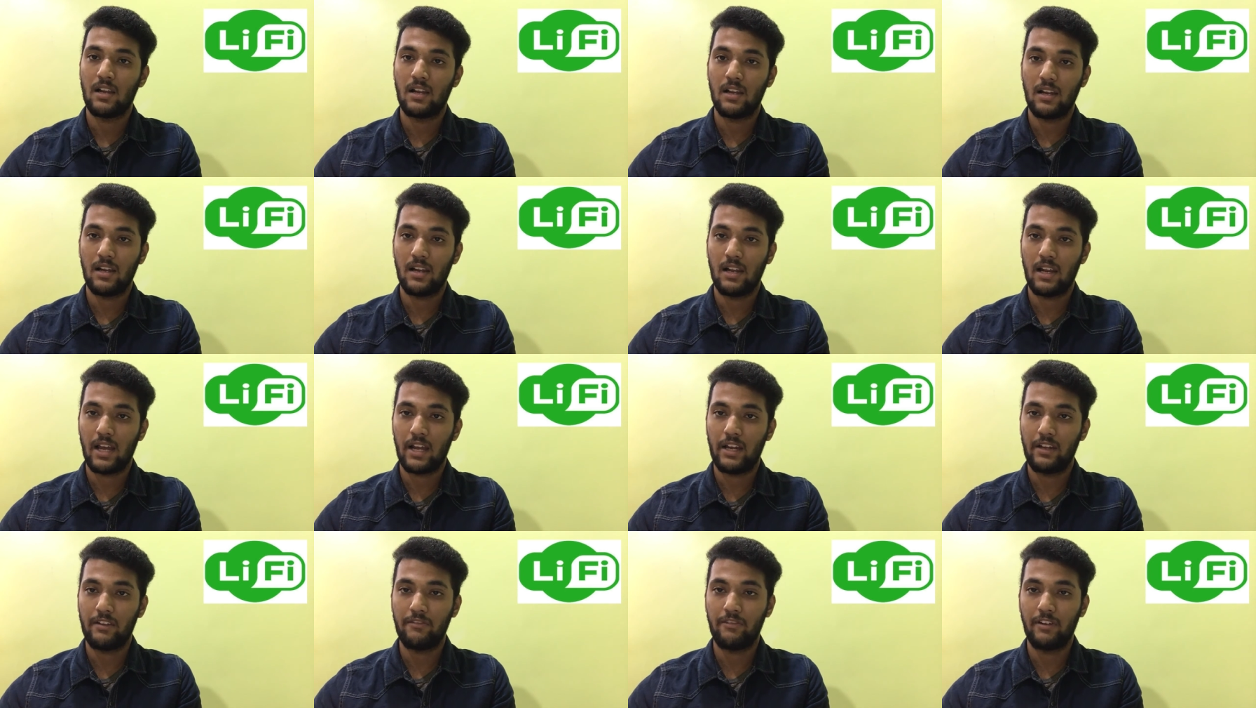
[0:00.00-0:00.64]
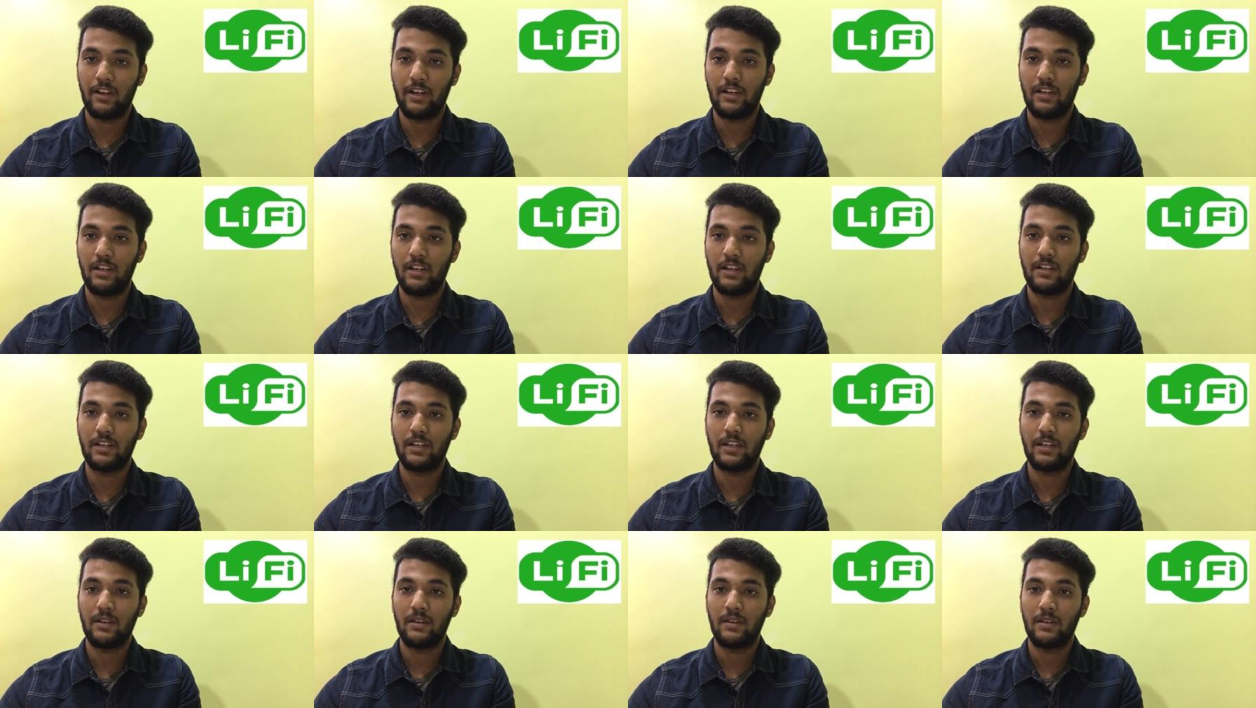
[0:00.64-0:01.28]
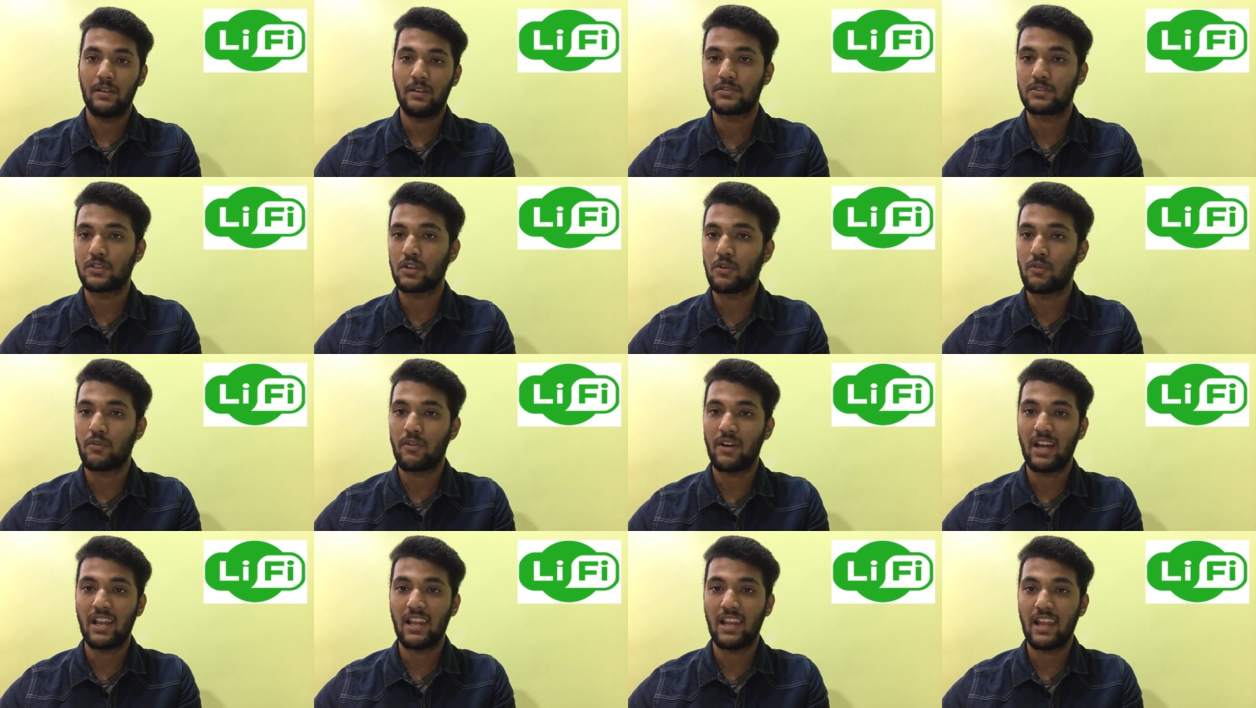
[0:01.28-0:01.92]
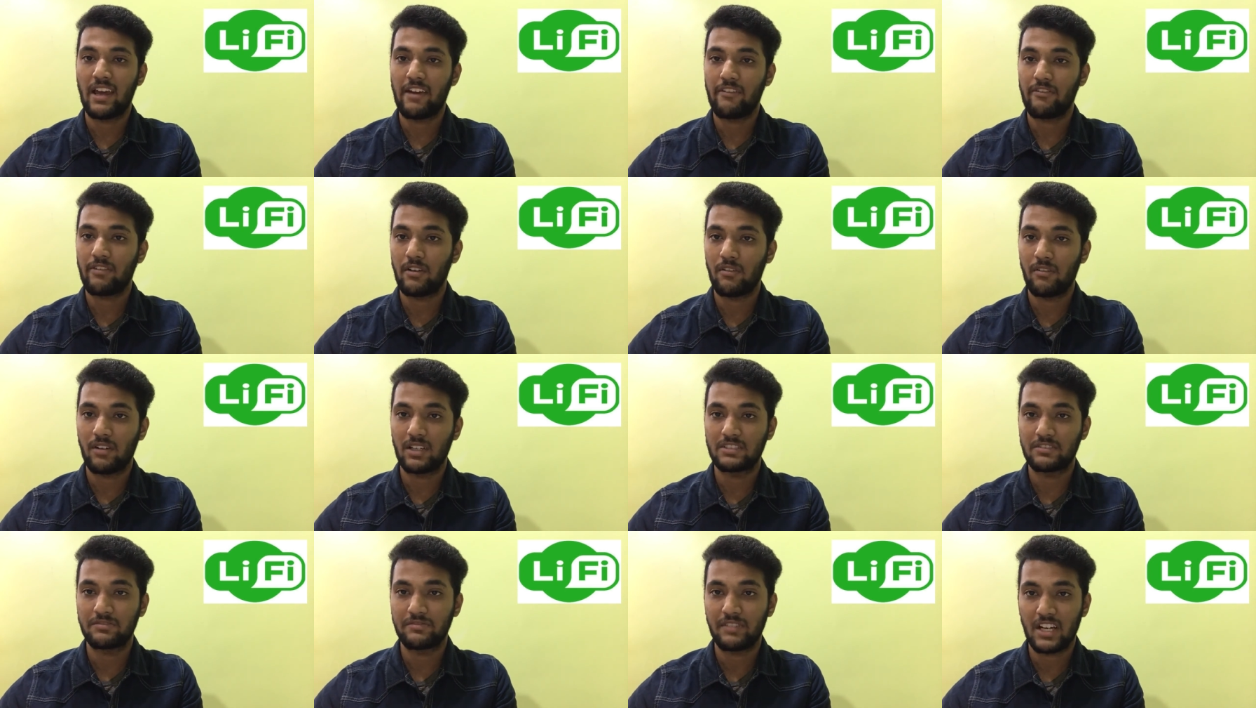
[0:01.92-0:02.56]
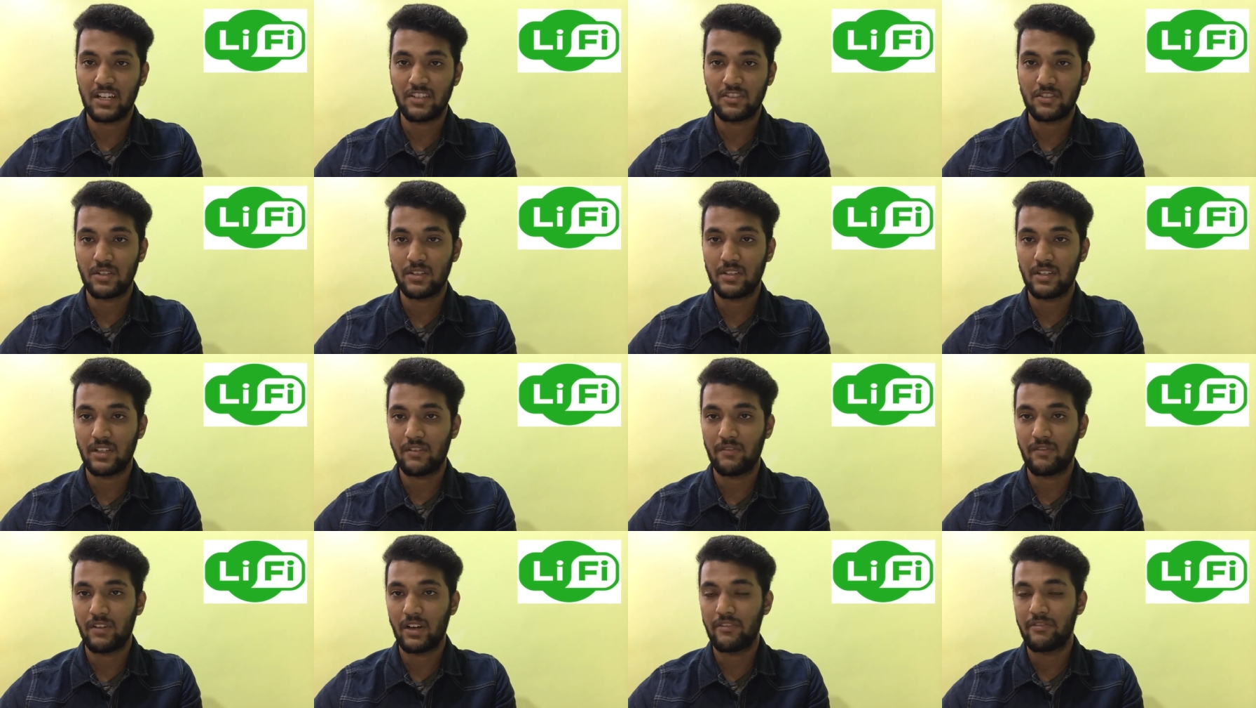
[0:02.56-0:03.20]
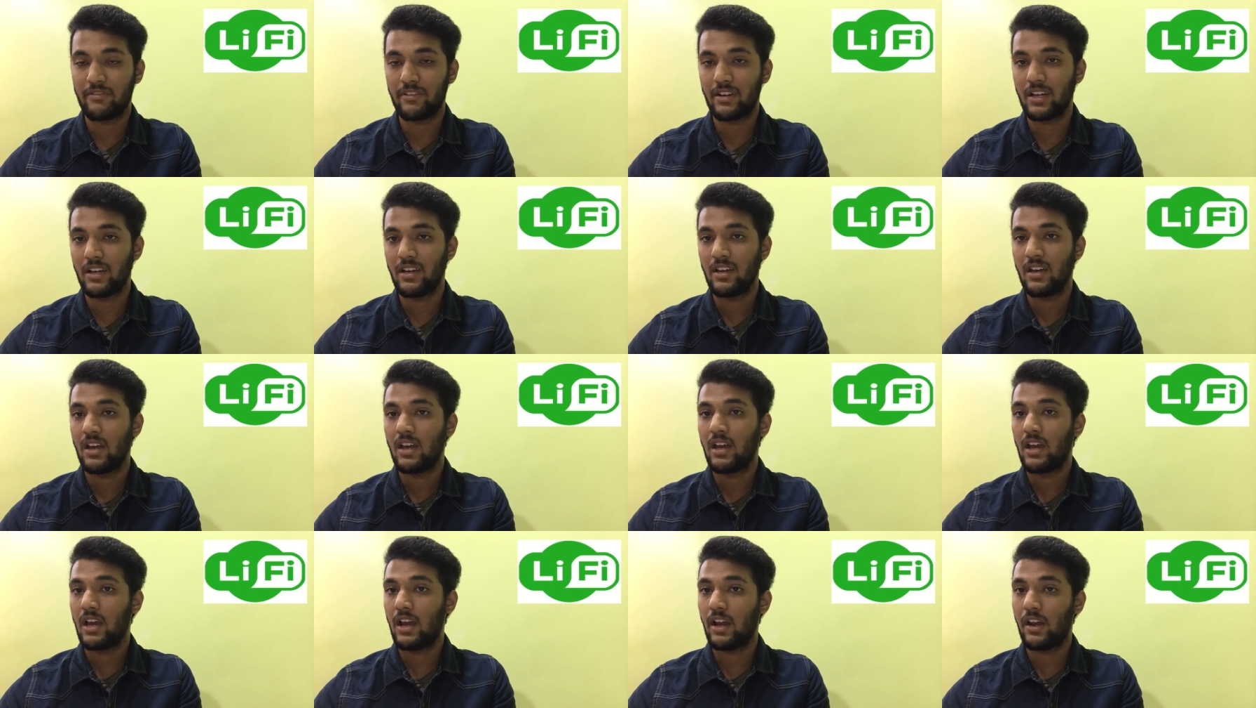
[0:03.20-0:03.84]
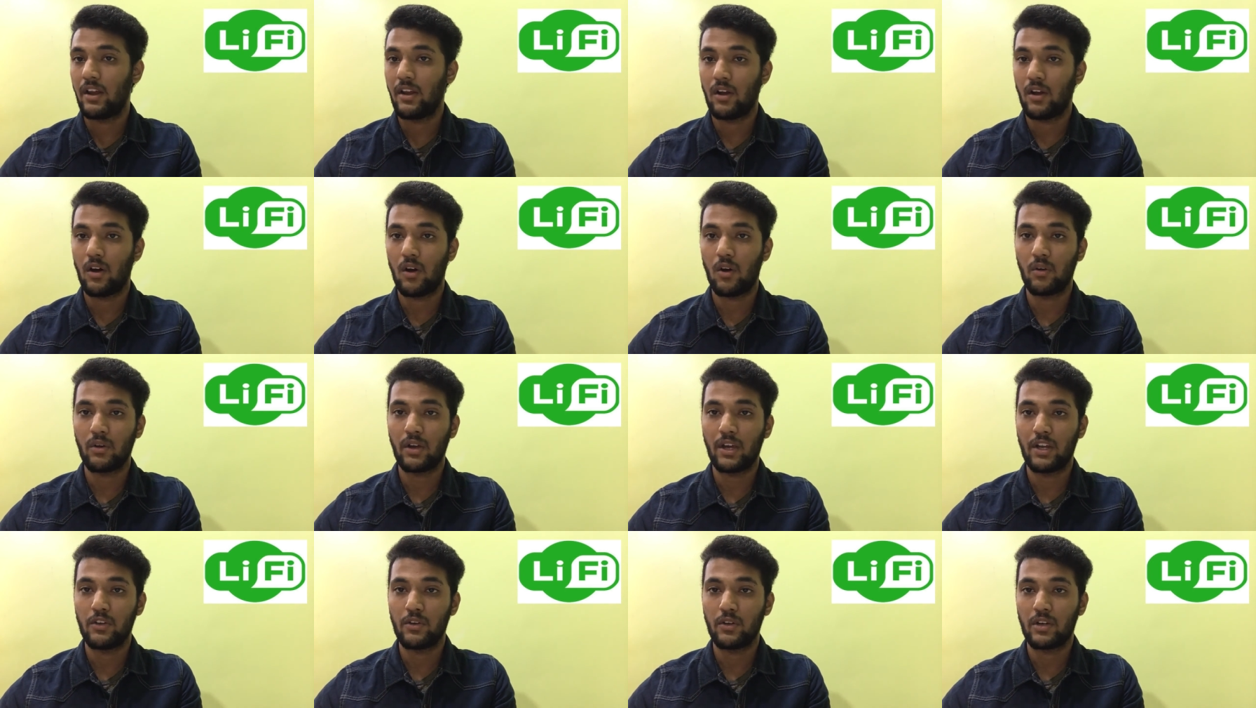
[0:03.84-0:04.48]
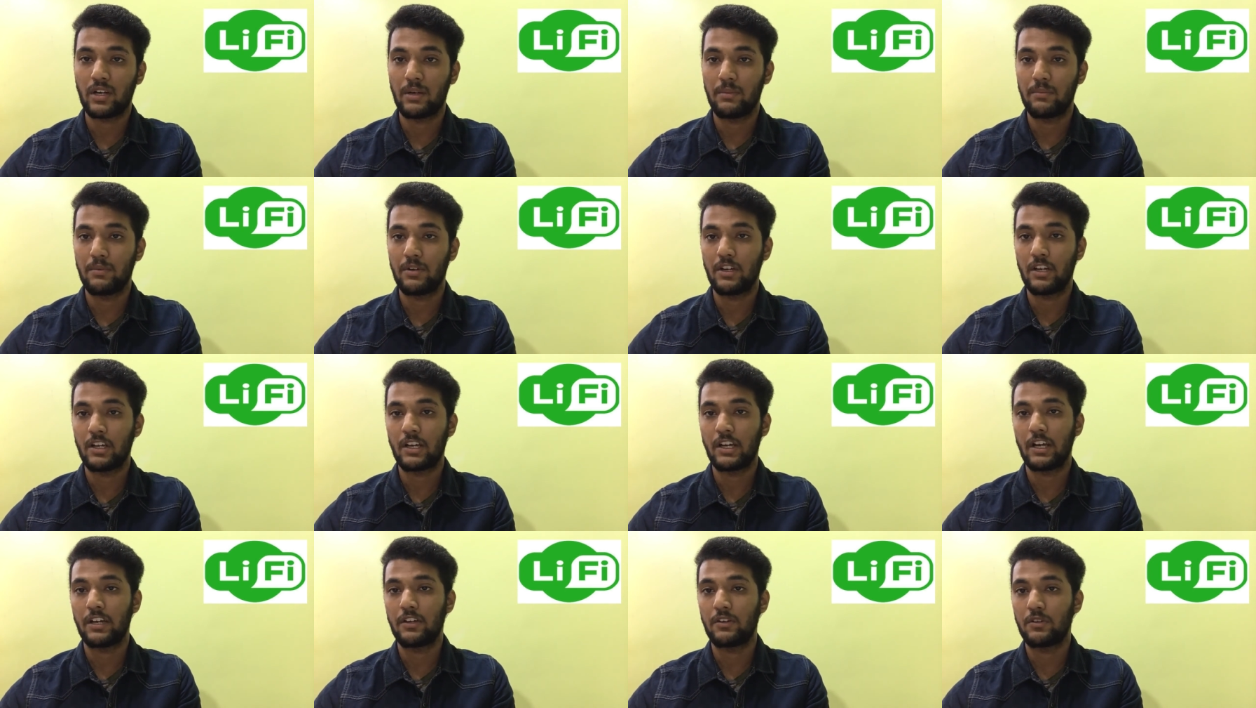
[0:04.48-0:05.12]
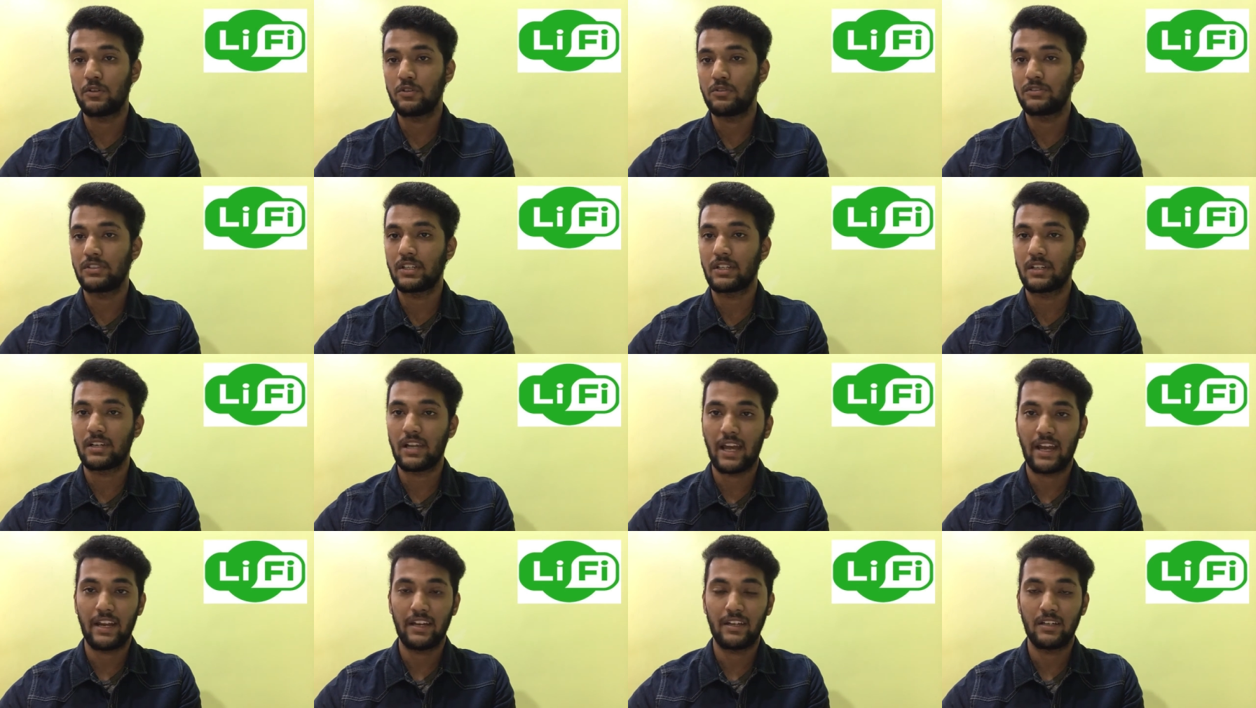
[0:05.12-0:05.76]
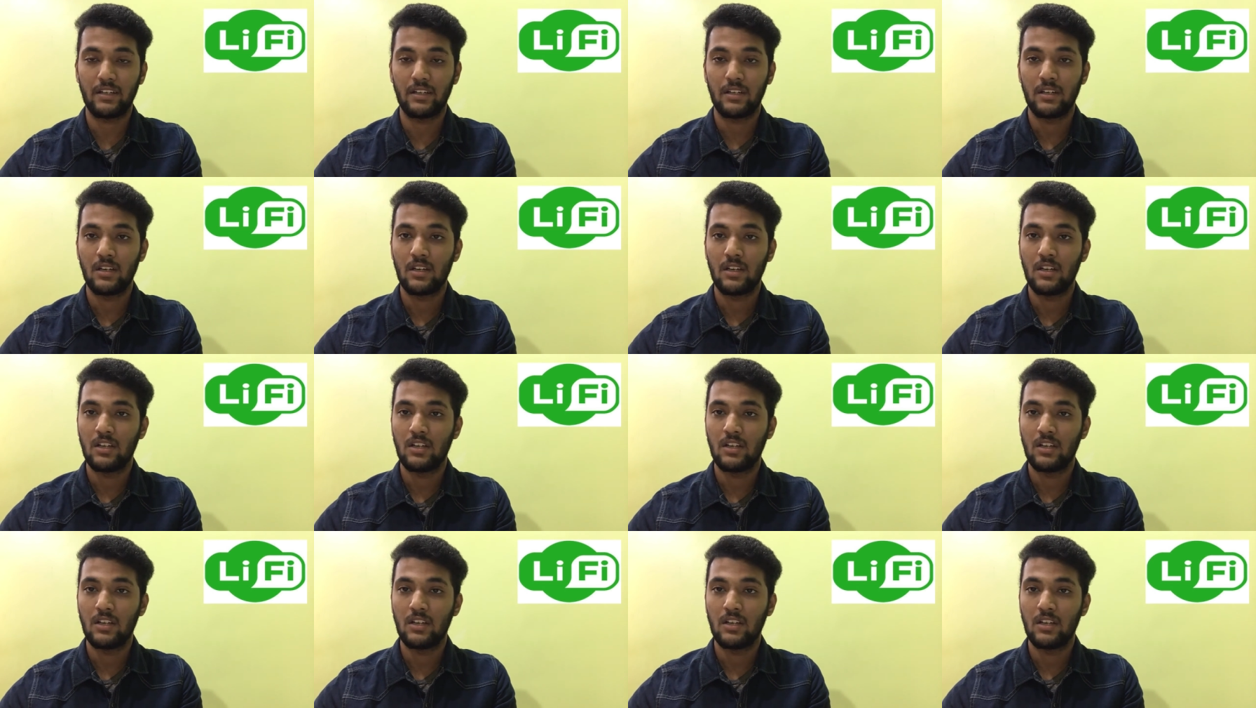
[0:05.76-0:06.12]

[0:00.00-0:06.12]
light fidelity. So why Li-Fi works faster than Wi-Fi and how can you communicate using light?